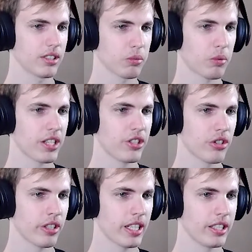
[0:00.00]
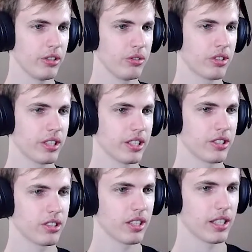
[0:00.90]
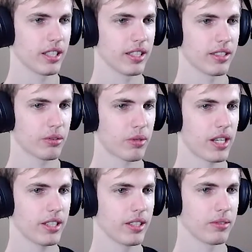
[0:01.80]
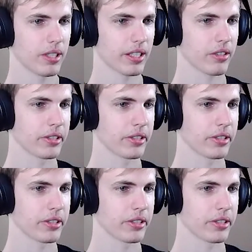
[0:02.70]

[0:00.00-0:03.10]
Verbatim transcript: This is why you should not use the uh, threat of, like,